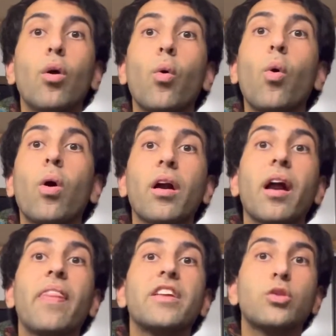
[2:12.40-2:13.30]
or
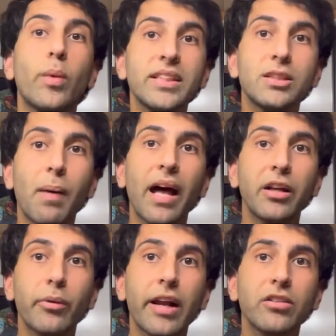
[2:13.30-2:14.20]
the twin-spotted
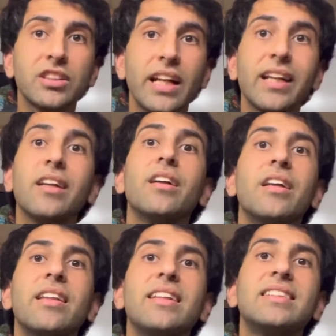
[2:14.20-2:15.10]
rattlesnake,
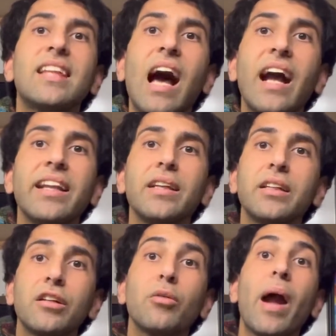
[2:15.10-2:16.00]
these
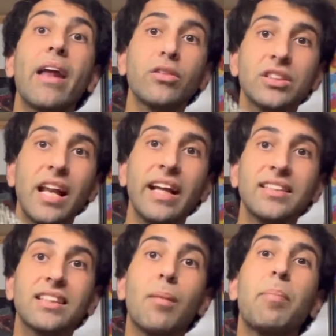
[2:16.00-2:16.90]
tinier
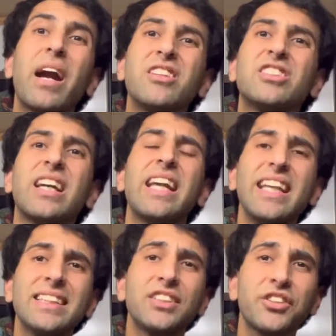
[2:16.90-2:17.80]
rattlesnakes compared to
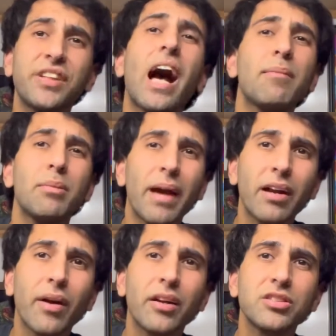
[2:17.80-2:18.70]
eastern
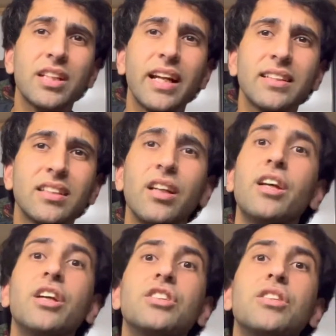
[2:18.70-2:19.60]
diamondback rattlesnakes,
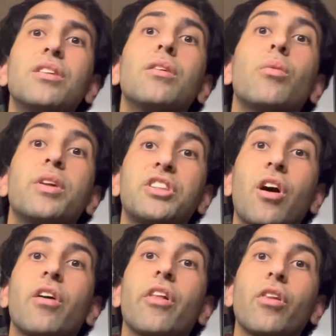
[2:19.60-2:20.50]
which
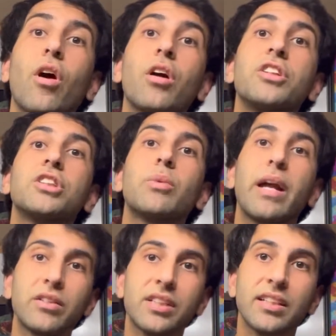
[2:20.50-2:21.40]
are the largest
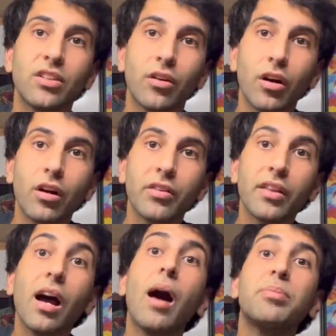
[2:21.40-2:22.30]
rattlesnakes on earth,
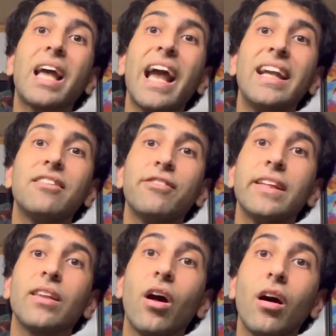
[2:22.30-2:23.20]
up to 8
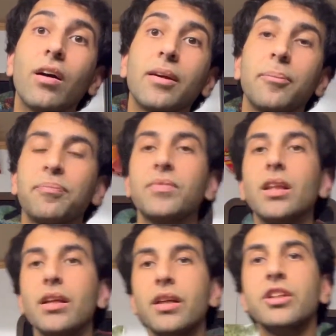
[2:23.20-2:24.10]
feet long.
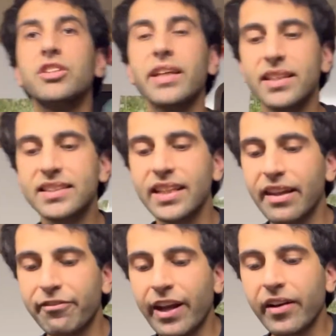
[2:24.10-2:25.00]
So you can see they
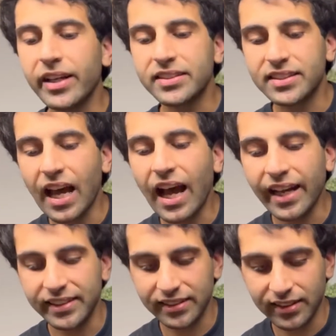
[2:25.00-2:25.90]
vary in
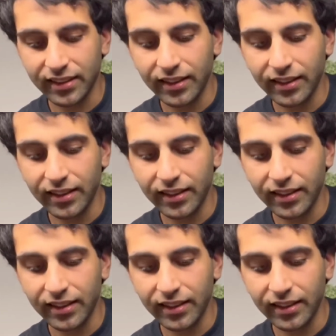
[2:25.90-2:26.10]
size.